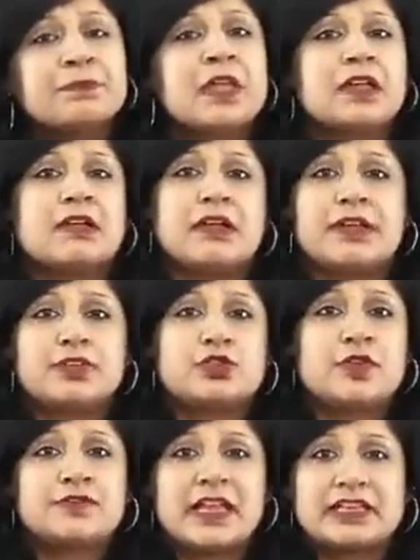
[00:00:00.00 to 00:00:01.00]
correction of
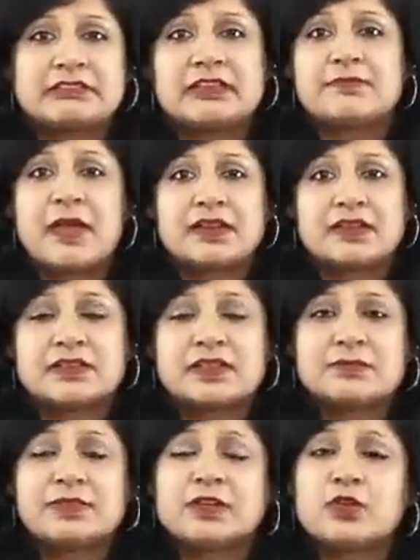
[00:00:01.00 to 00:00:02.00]
the astigmatism
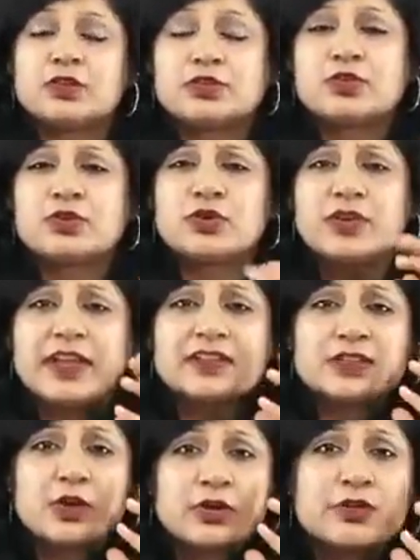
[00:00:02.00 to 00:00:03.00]
that also creates a
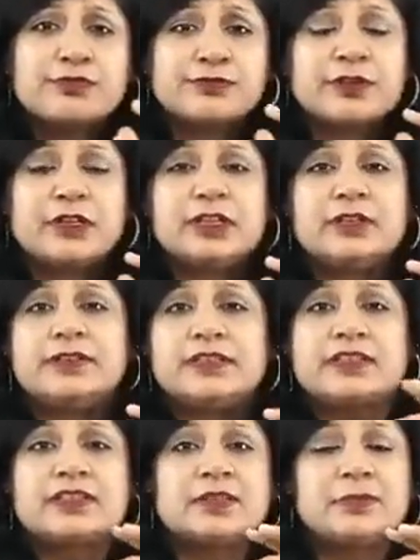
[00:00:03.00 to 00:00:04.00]
lot of
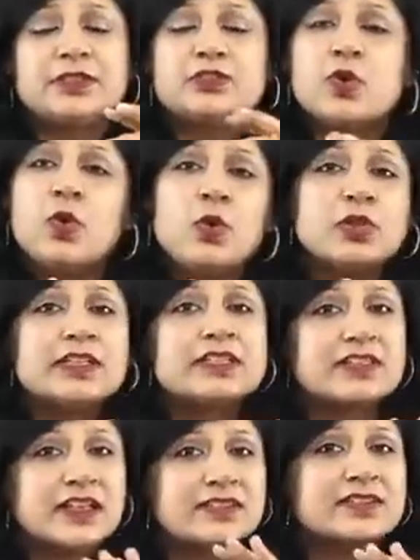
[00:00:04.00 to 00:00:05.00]
disturbance. So all these
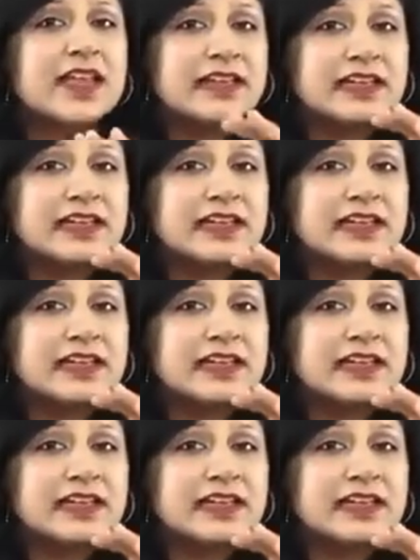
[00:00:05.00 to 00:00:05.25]
things can lead to